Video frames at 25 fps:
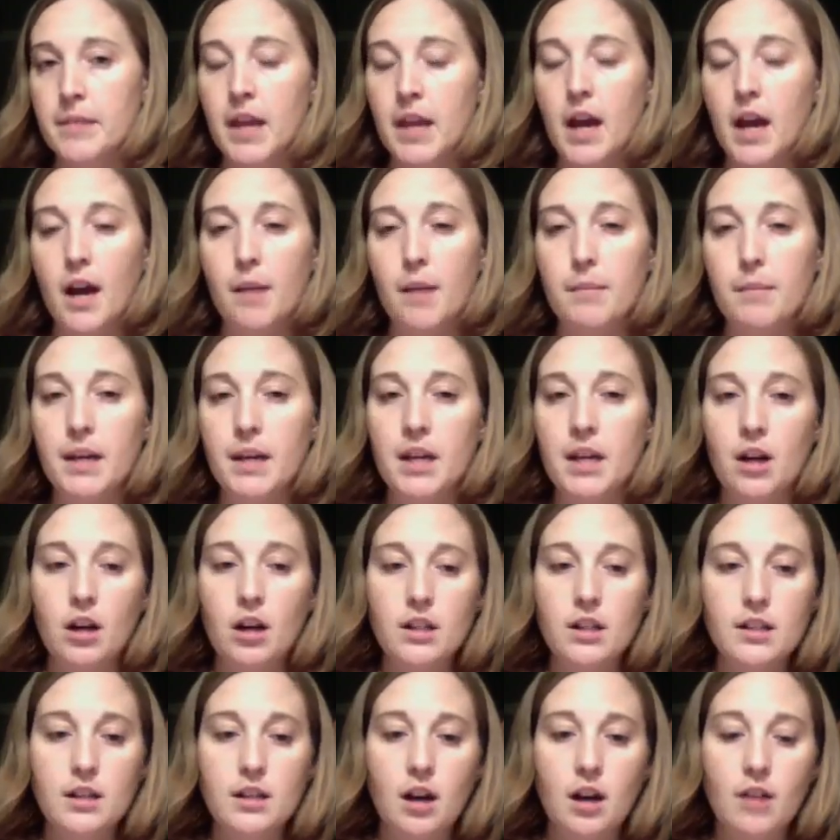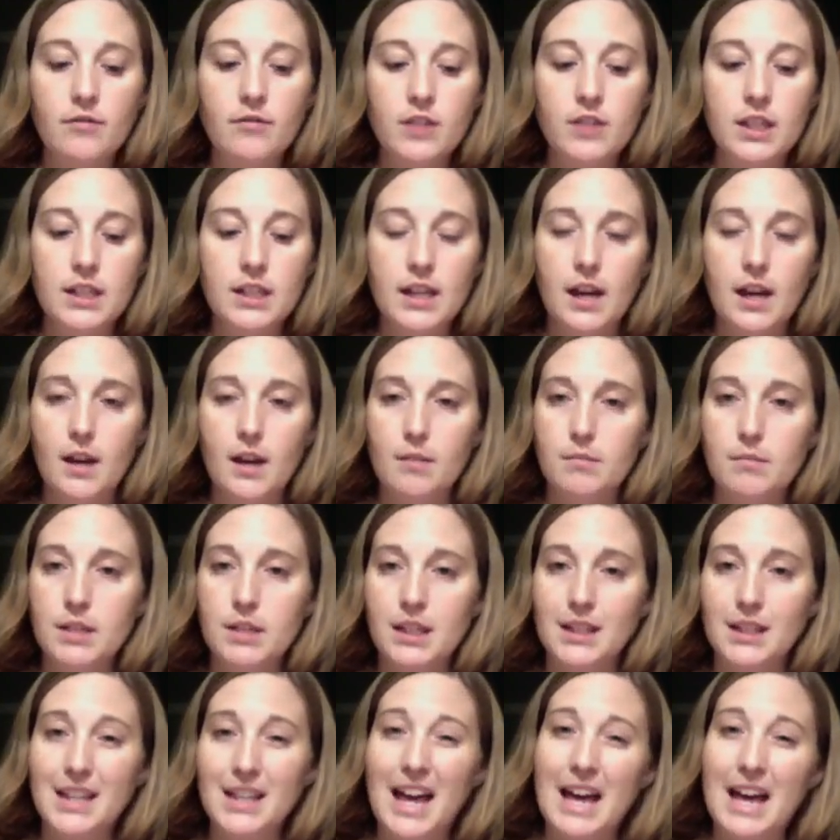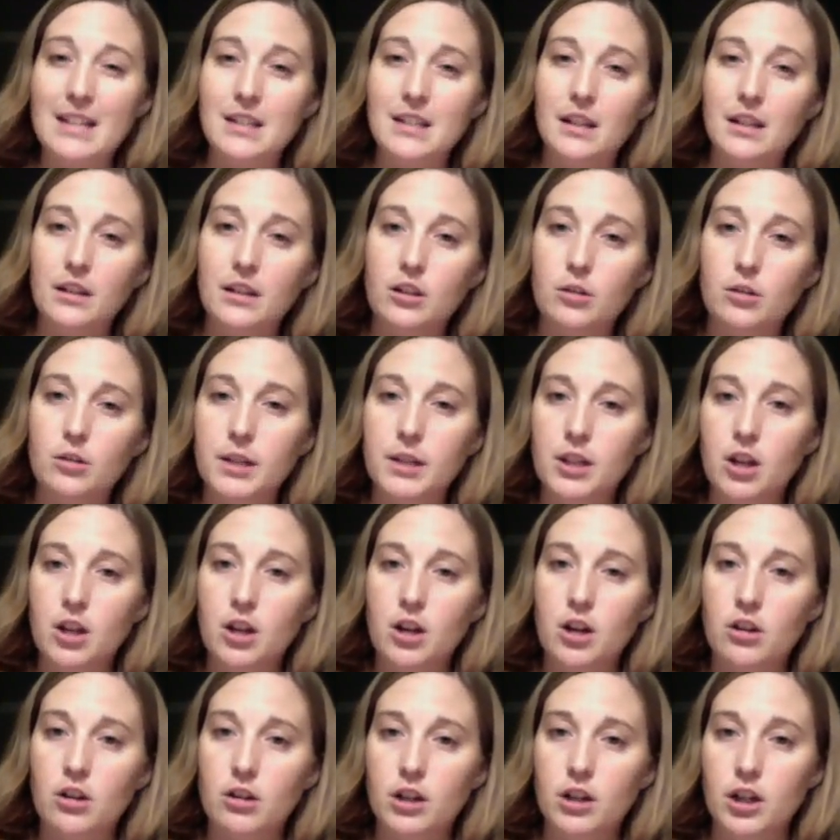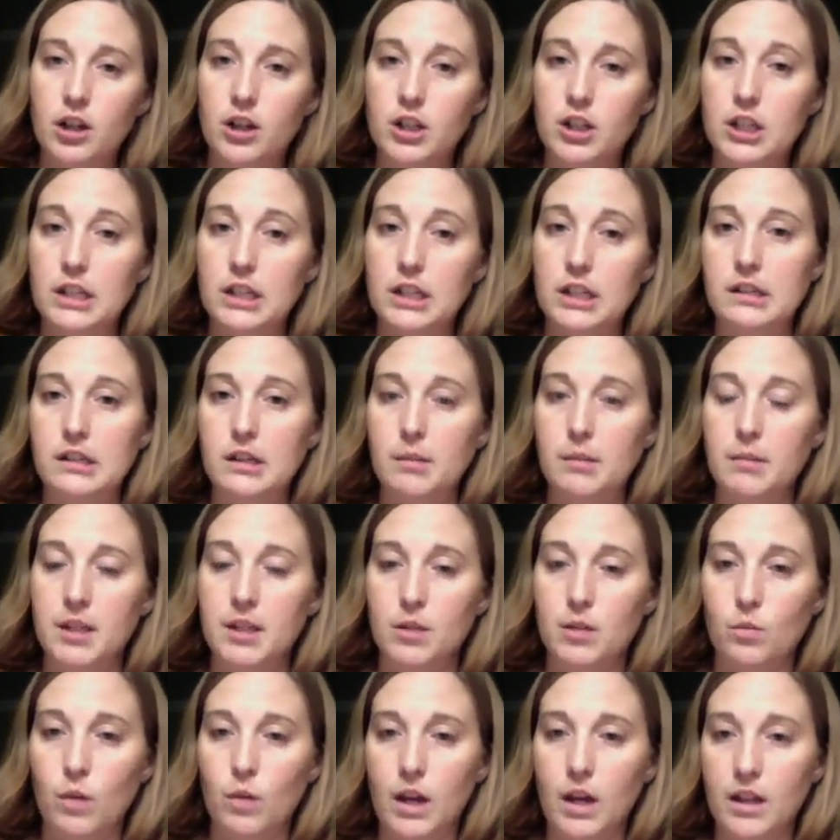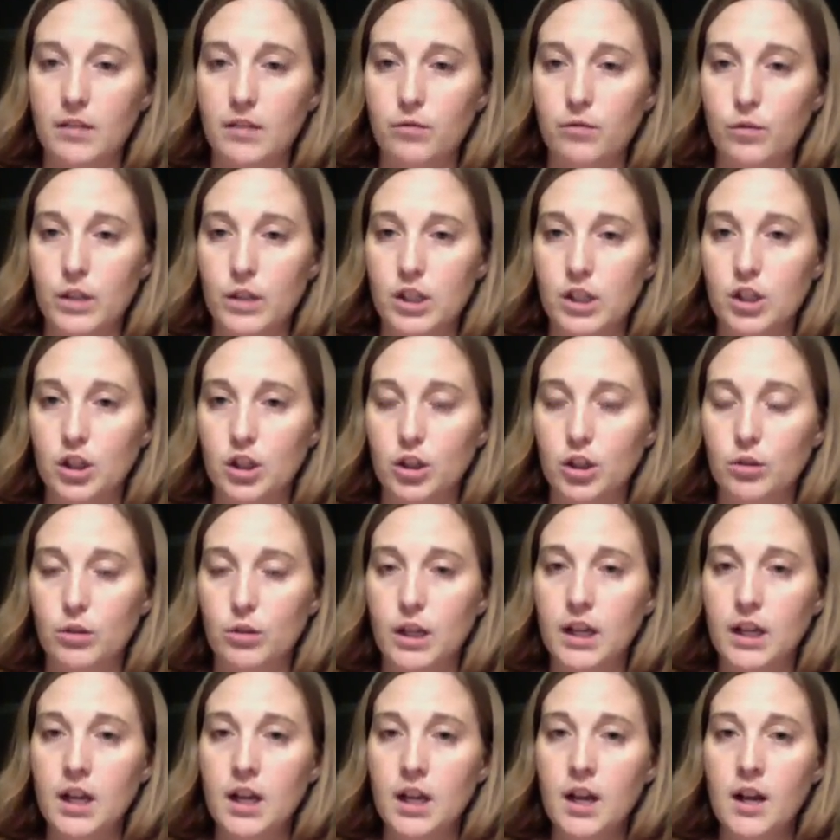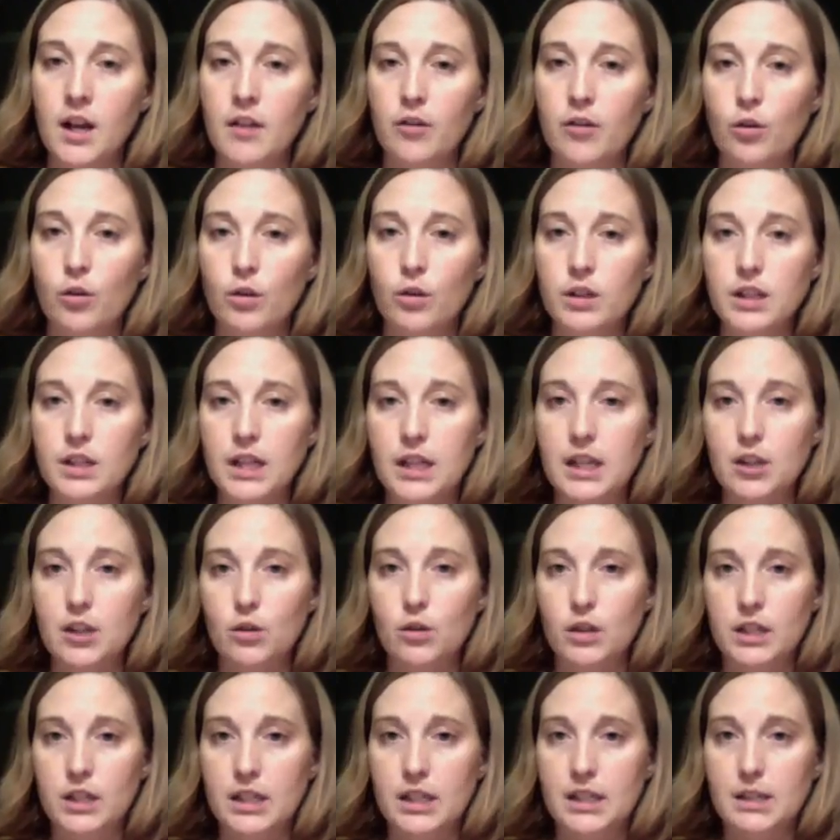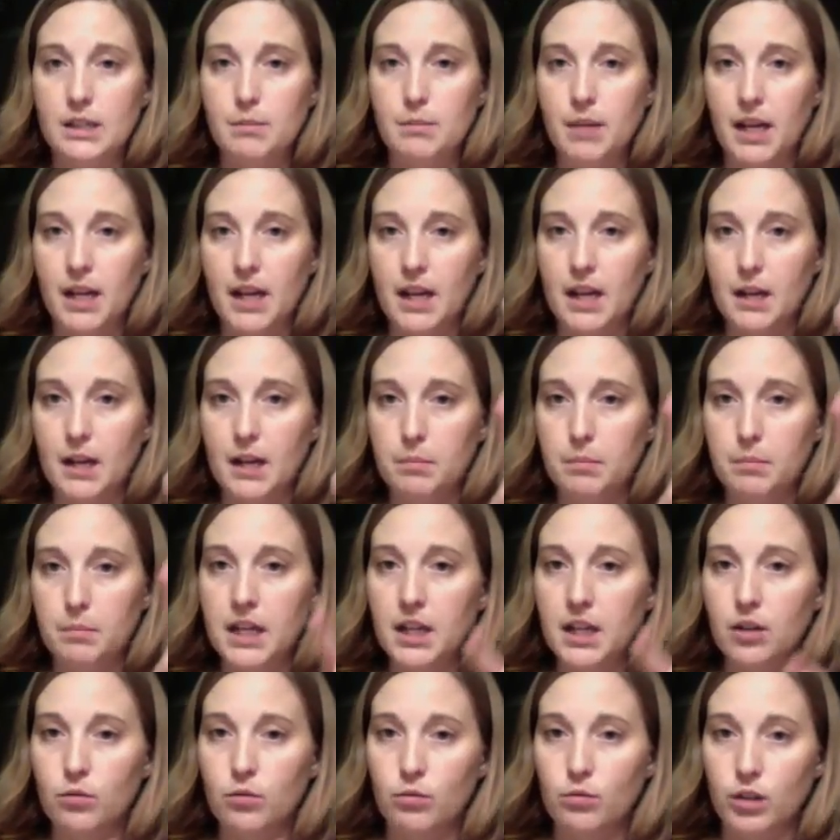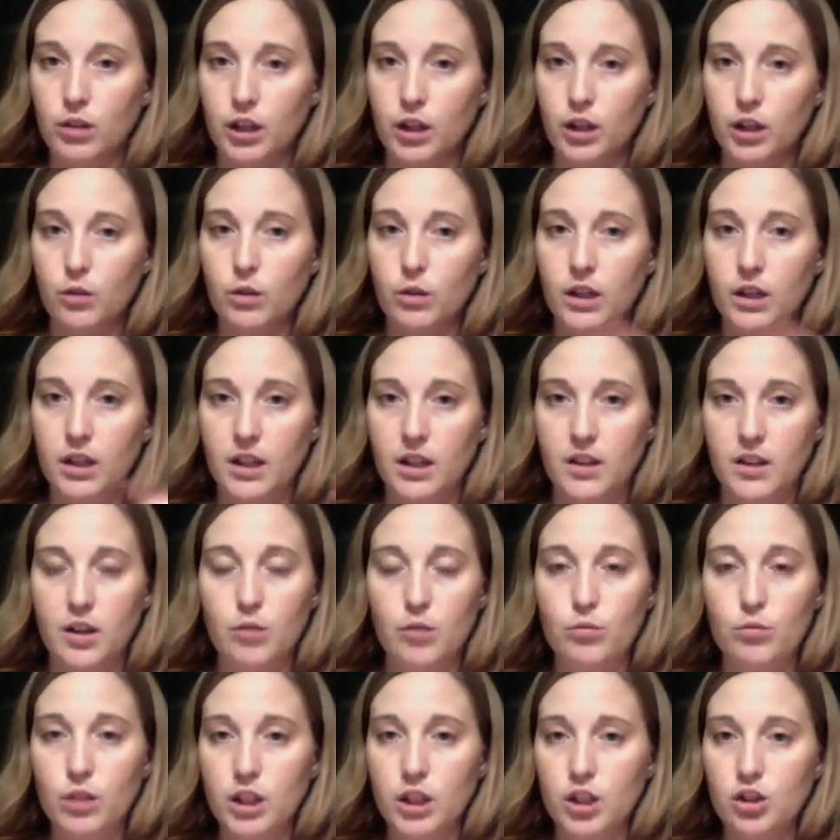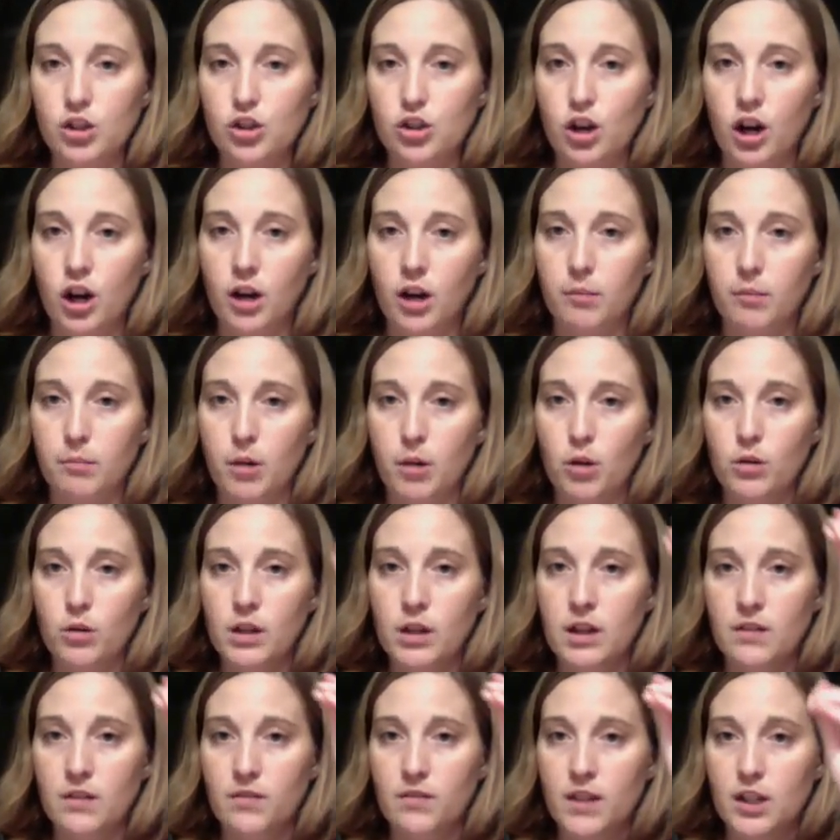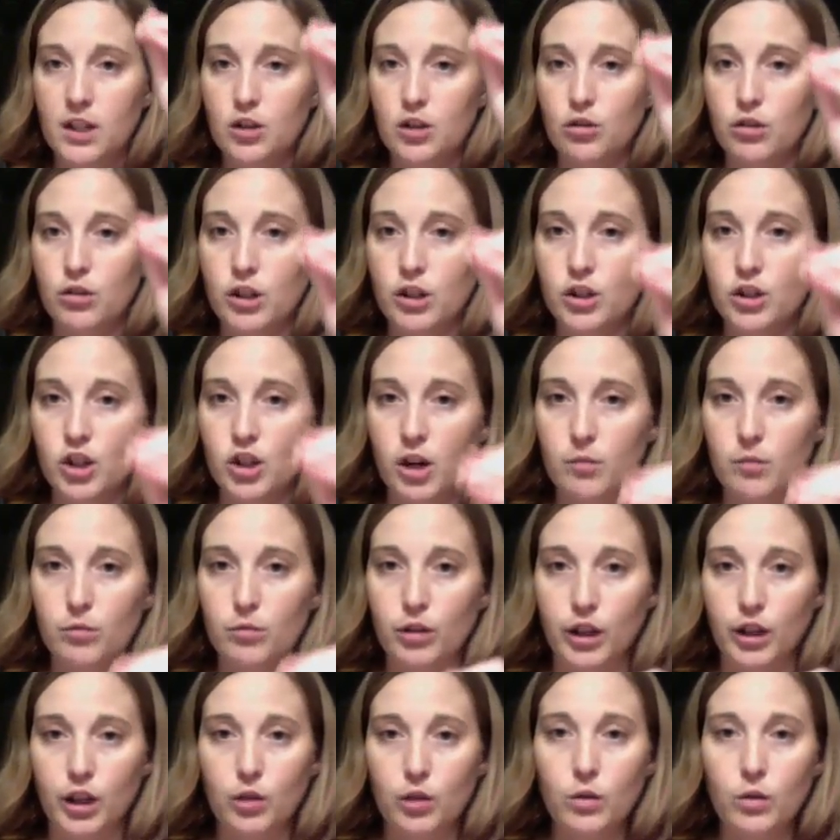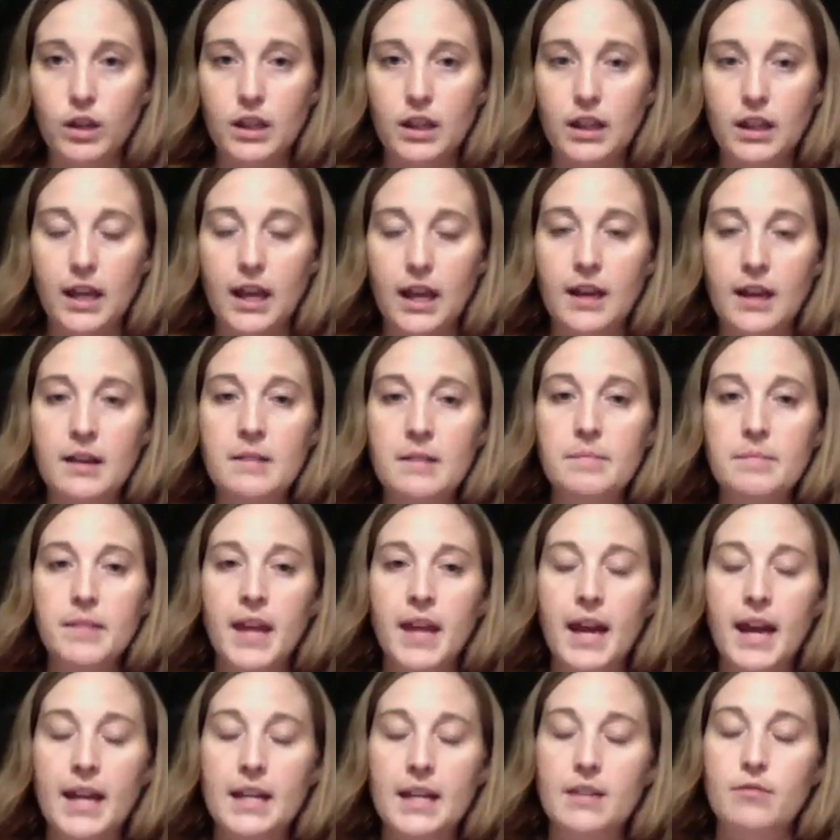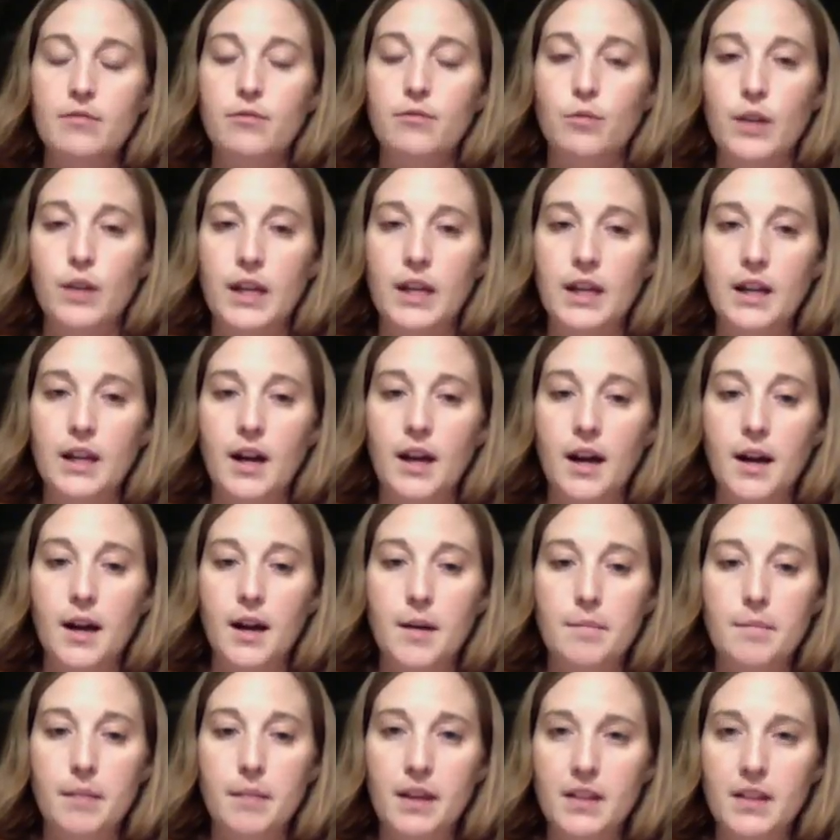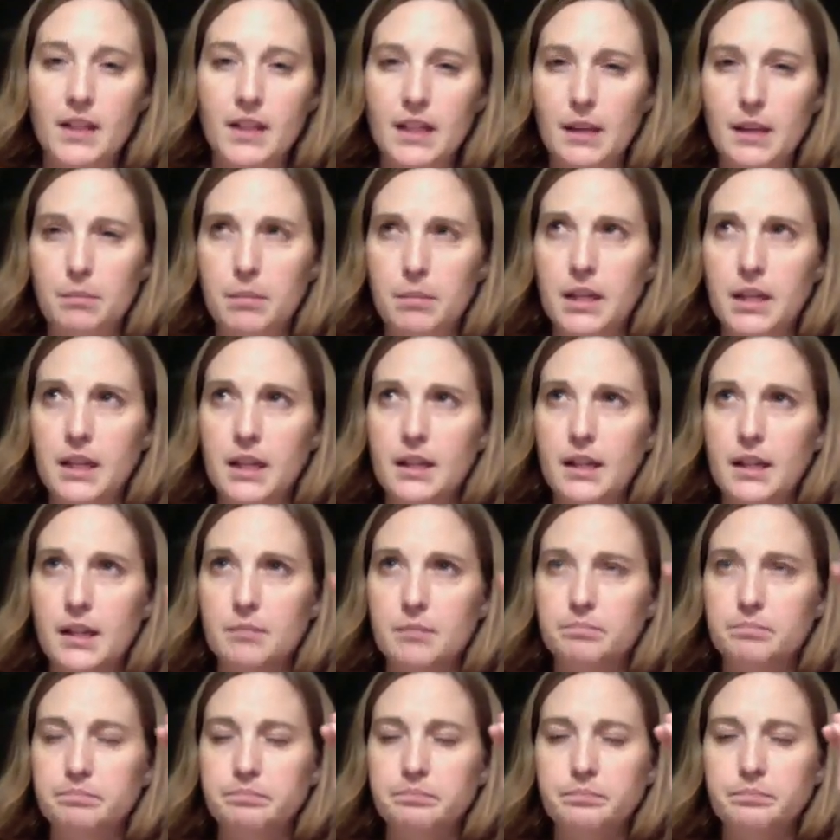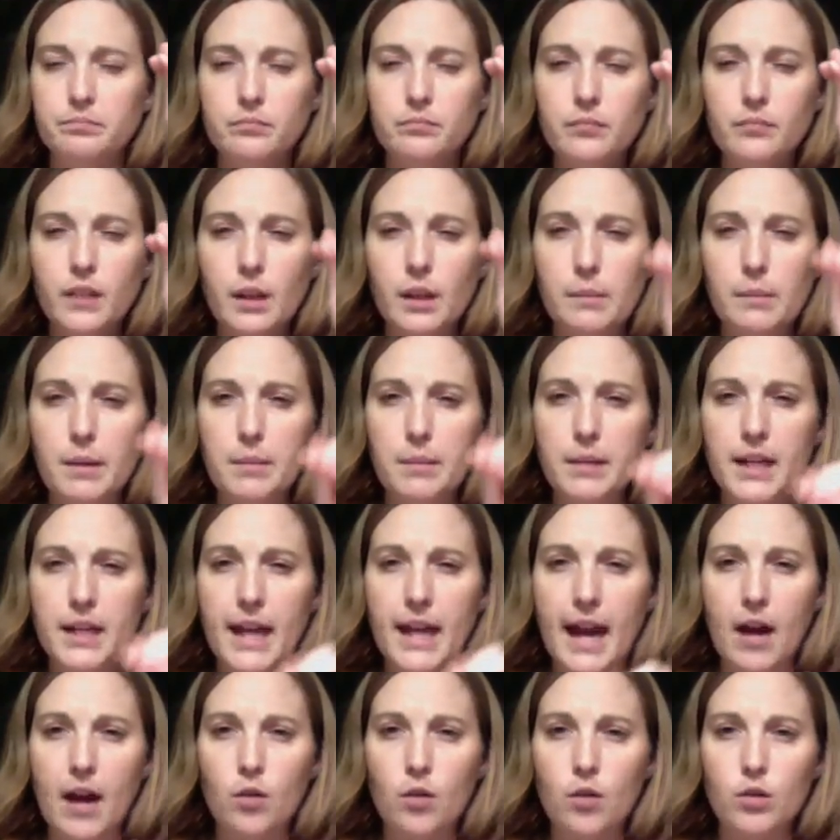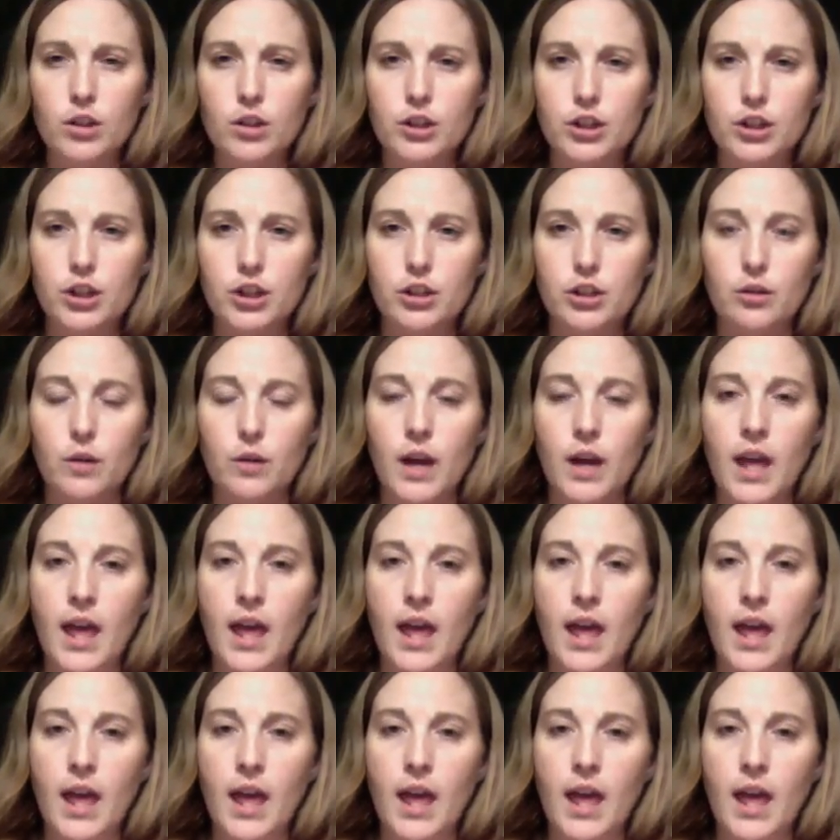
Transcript: It oftentimes lasts a little bit longer in our system as well if we dilute it. The oils get into our system and kind of peak really quickly. They're really strong and potent, and they do their job really quickly. And if we, I think they peak at maybe an hour or 2.